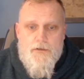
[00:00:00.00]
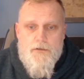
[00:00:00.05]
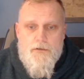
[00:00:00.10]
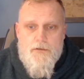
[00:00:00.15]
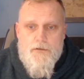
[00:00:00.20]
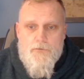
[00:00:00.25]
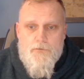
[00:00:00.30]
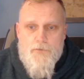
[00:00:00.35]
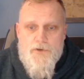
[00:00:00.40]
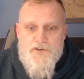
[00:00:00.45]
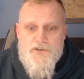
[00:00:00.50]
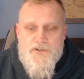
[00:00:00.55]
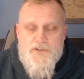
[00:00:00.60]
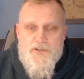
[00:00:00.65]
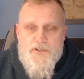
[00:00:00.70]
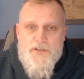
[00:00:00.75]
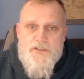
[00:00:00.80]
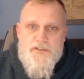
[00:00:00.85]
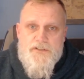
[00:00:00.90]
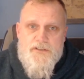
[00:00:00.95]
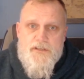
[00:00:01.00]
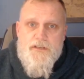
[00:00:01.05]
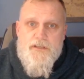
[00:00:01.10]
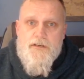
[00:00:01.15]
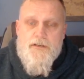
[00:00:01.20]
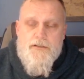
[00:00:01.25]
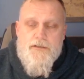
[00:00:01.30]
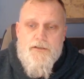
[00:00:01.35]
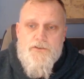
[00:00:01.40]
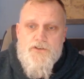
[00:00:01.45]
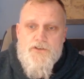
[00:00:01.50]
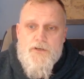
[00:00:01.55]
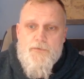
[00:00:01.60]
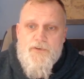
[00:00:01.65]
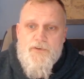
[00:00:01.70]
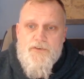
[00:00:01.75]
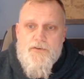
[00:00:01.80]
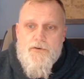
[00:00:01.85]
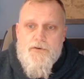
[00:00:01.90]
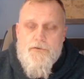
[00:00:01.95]
the Russians conceded in the German
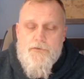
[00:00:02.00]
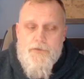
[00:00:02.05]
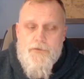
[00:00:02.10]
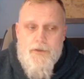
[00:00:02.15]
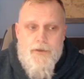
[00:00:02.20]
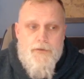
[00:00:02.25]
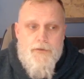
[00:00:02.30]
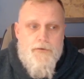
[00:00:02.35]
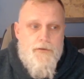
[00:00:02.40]
turn 10.